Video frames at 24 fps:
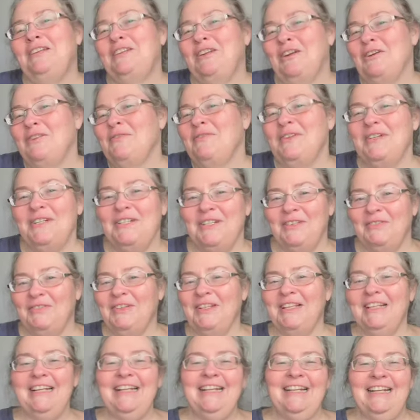dervish of
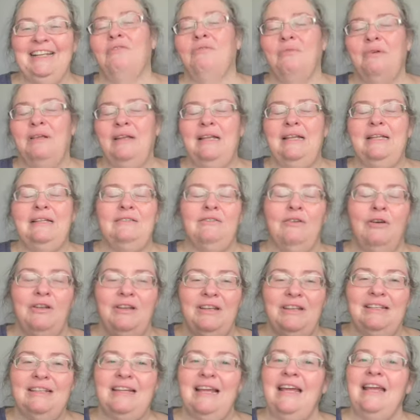cleaning when he's
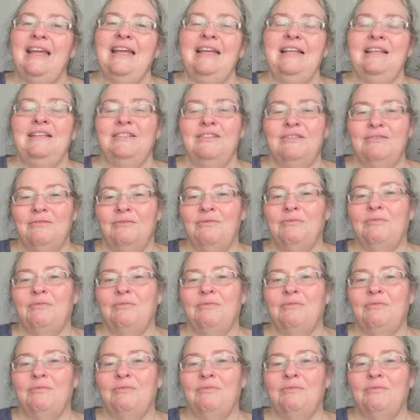on days